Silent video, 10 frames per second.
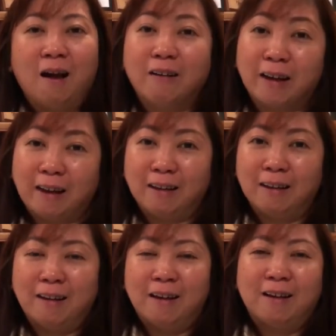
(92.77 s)
Okay,
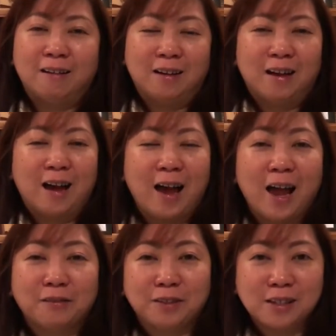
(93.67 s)
I
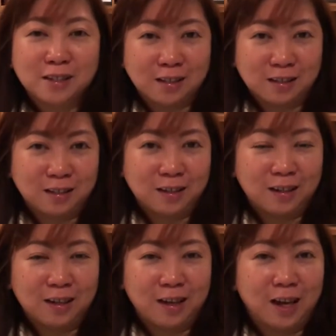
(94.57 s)
have this
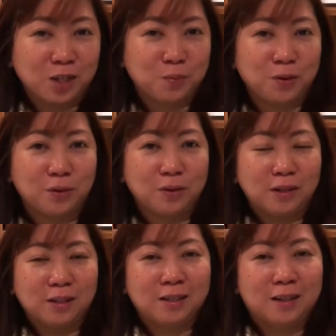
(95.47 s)

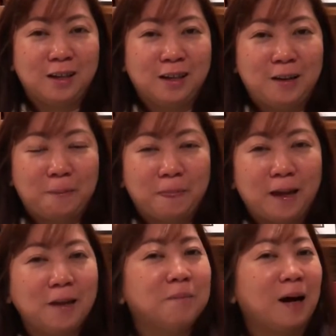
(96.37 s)
experience
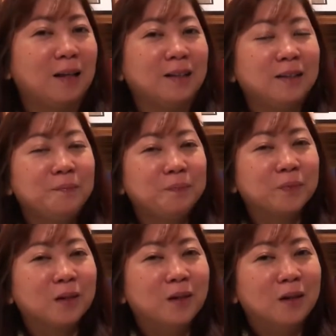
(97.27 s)
in Bali.
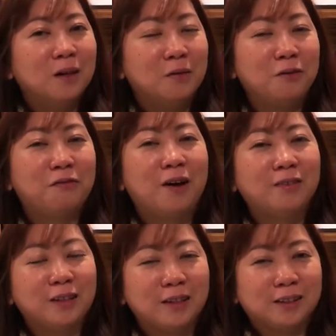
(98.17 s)
We
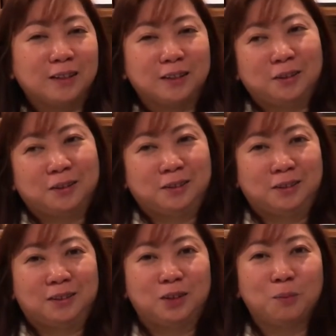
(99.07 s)
found there's a
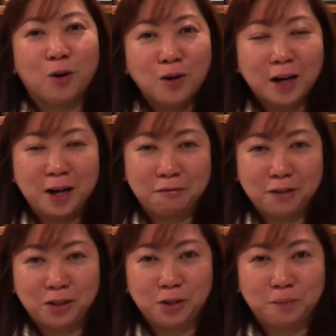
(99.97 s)
small coffee
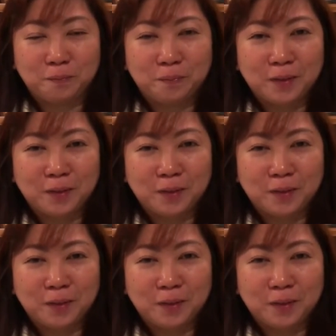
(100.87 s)
shop.